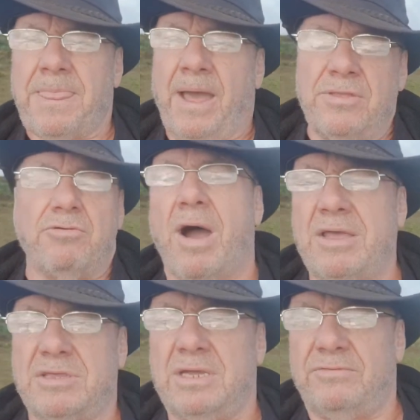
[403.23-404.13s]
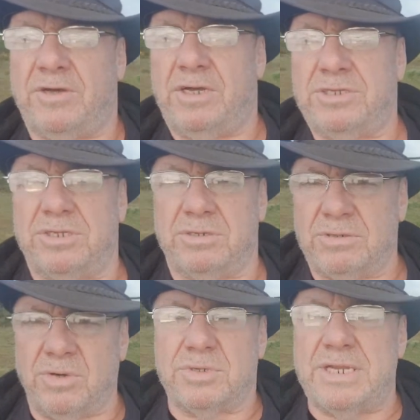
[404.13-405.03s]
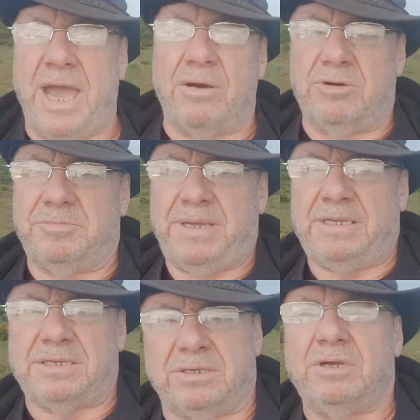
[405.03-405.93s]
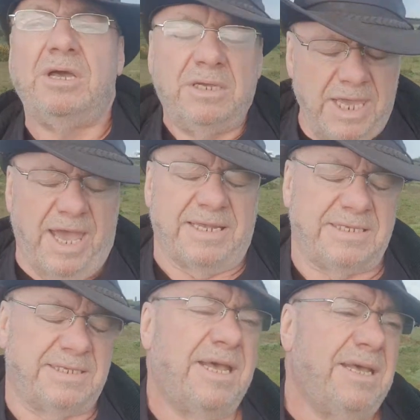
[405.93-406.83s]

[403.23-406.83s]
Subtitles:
And the right thing for her to do, of course, now would be to, yes,